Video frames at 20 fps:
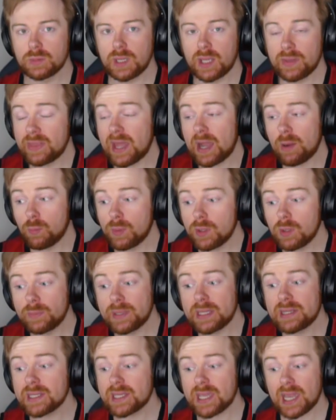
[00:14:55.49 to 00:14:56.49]
and that will
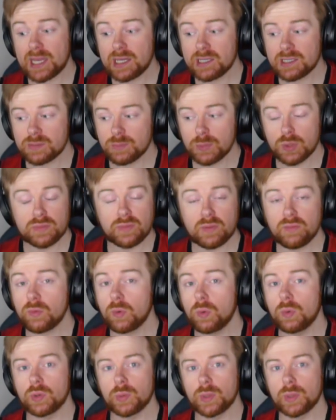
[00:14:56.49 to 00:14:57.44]
be the case moving forward.